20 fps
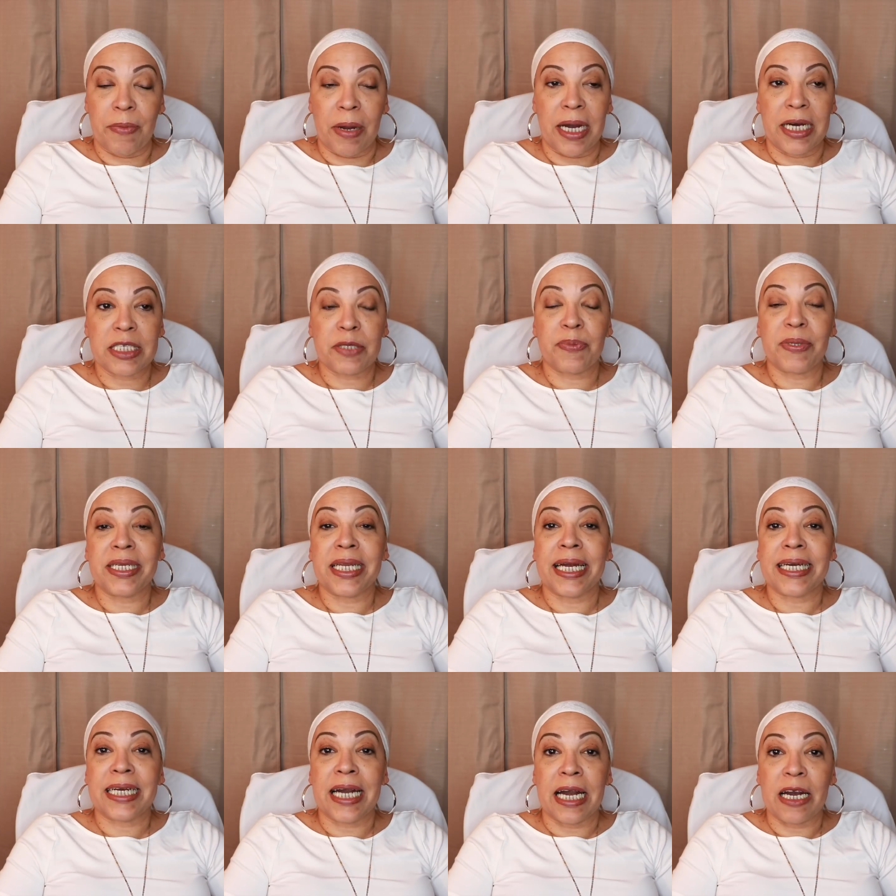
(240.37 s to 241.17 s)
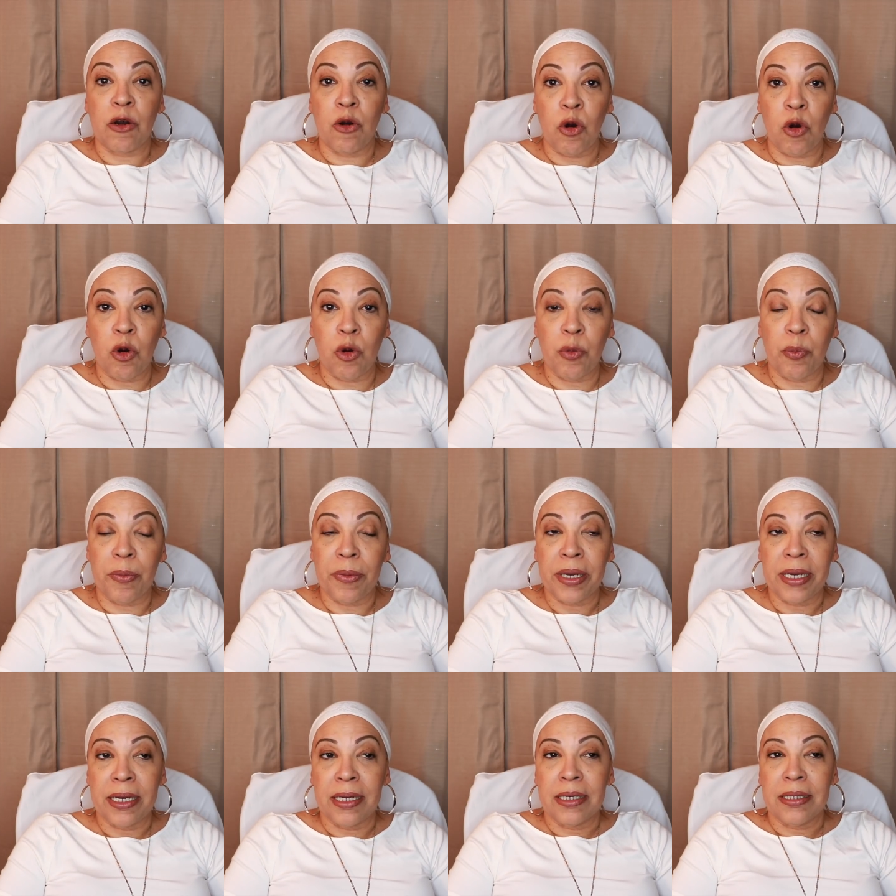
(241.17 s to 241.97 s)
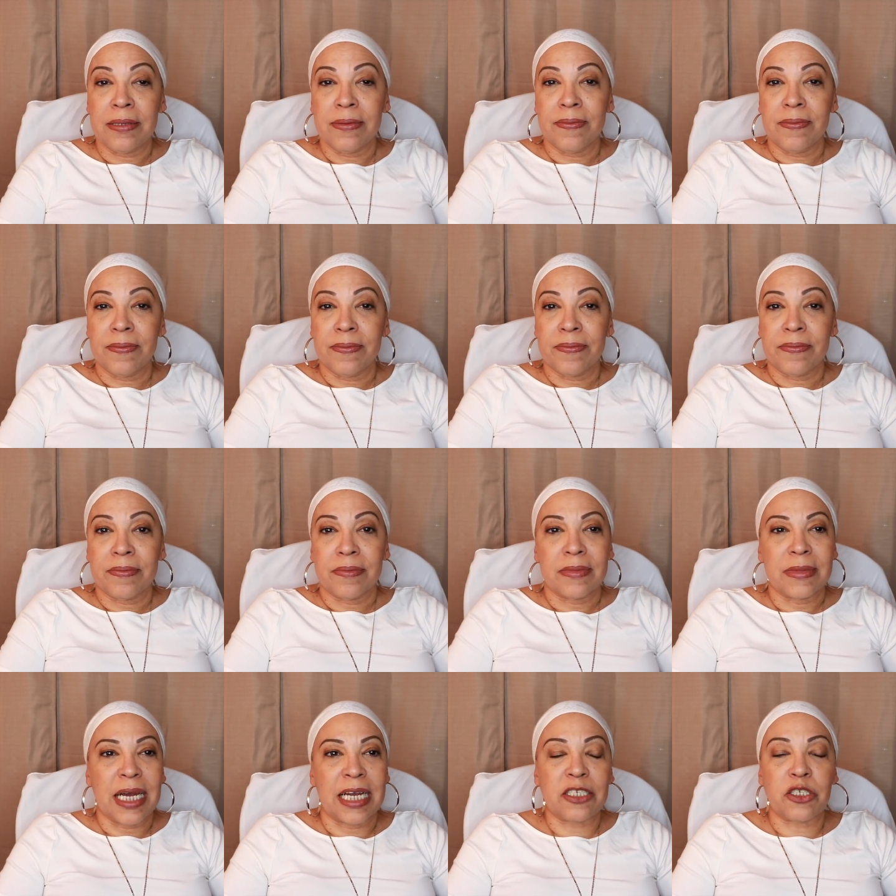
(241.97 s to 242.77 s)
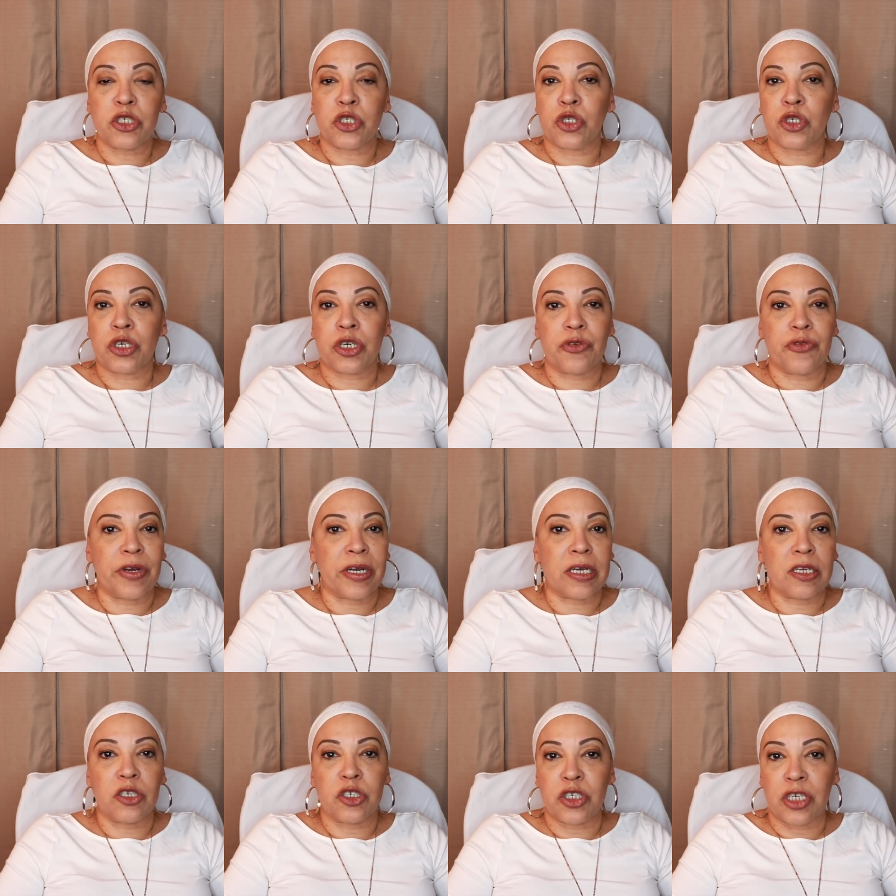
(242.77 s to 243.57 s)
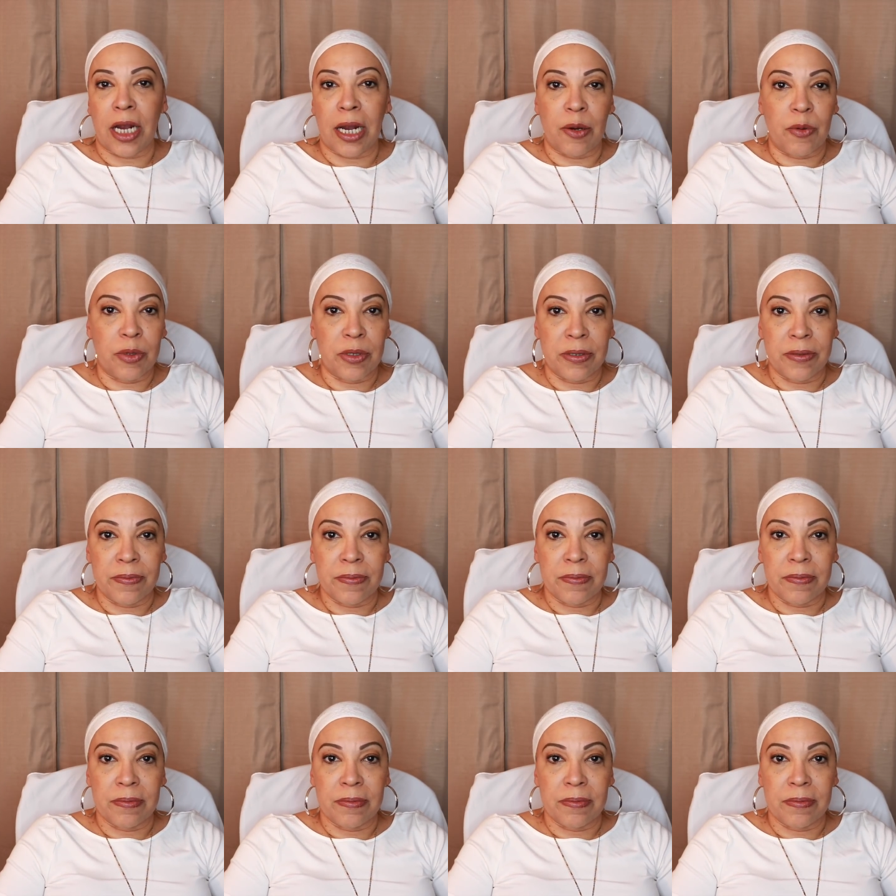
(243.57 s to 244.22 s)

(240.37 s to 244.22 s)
my husband and I got home, I just took a regular shower.